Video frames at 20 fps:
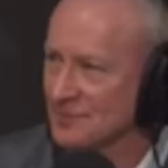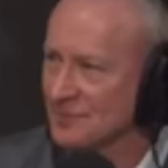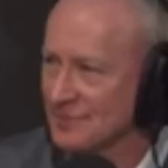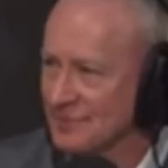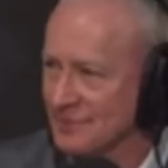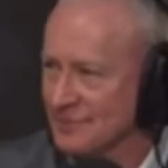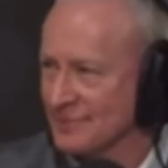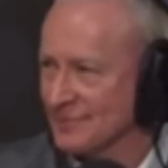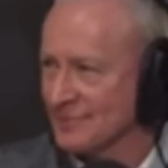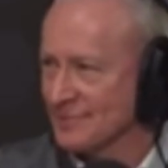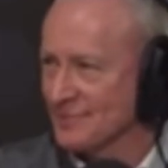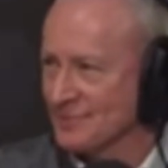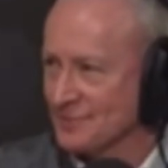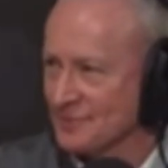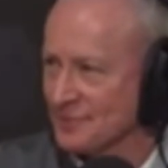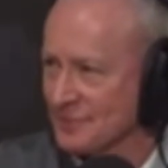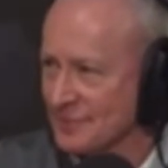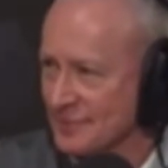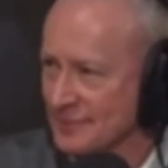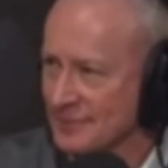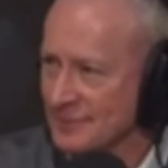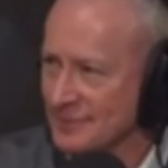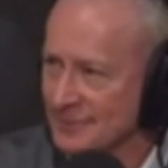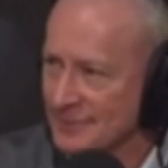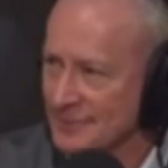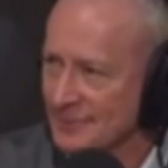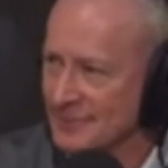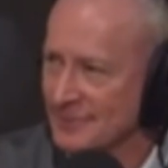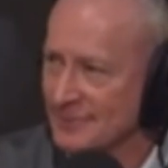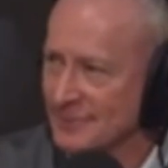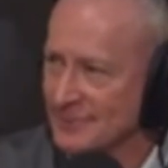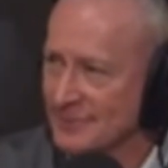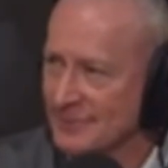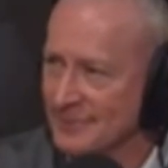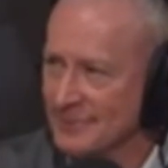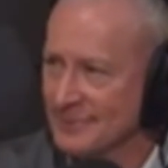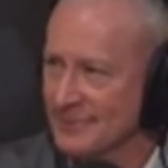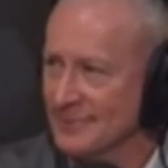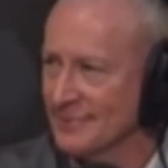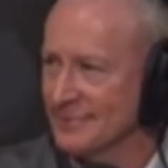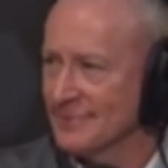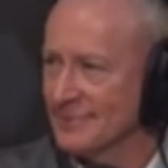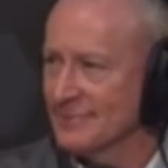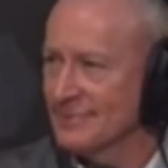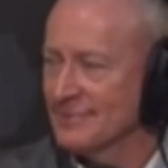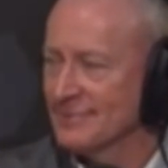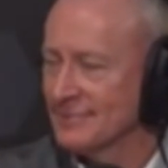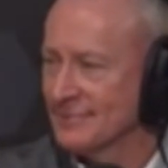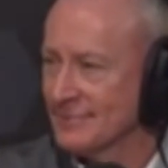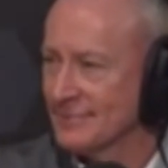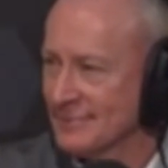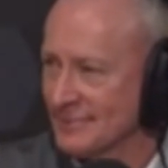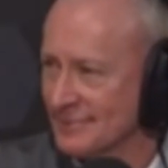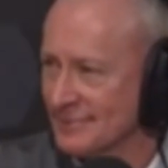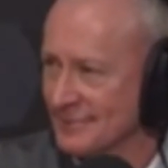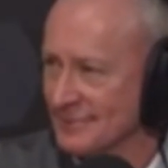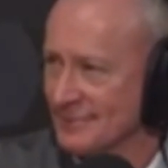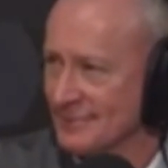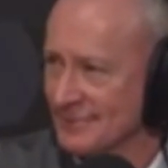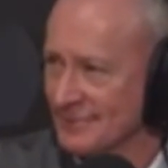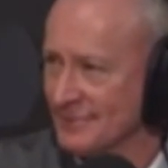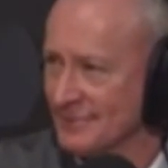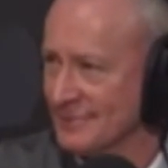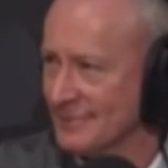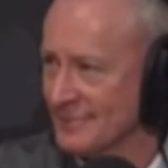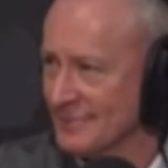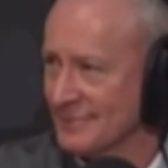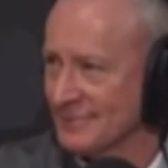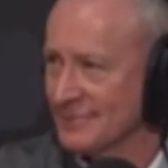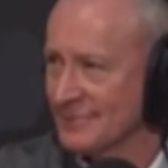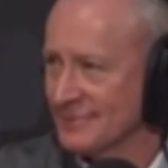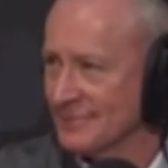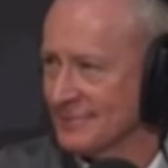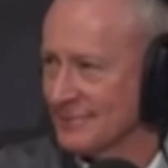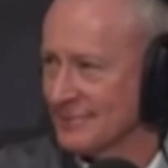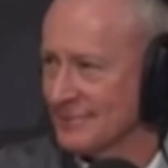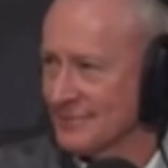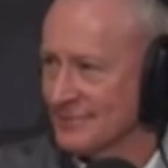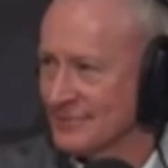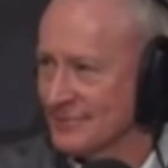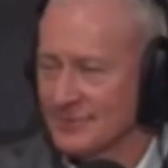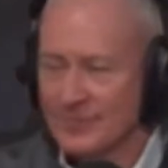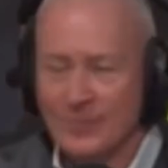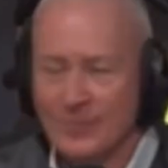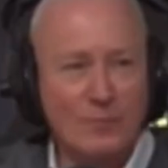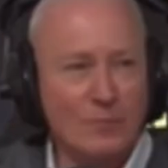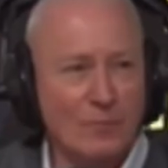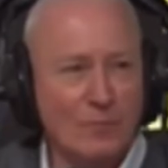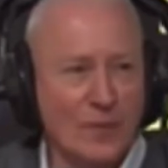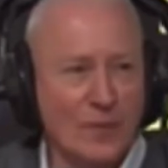The person shown says nothing.